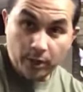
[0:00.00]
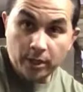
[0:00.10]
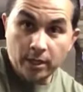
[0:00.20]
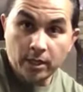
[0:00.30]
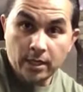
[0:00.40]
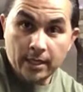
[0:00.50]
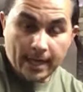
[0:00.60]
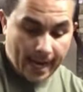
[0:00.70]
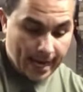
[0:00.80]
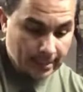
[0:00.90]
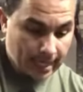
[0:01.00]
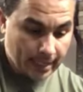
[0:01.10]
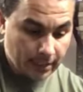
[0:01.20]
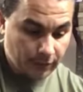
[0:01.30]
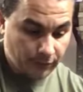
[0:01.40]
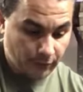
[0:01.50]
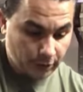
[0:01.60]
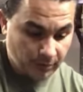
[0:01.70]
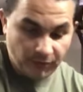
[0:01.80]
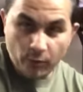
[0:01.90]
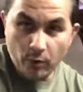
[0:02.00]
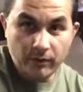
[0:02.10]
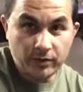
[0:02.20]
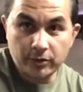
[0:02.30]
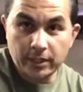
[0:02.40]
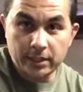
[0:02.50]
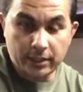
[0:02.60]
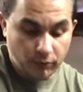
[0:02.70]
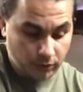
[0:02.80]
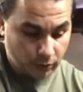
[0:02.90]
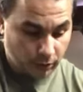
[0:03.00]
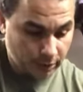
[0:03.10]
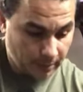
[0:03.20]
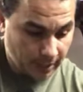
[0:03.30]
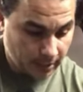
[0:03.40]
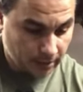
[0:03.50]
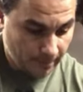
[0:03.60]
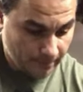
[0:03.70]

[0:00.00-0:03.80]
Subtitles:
going to hand tighten these first before we even do any torque specs.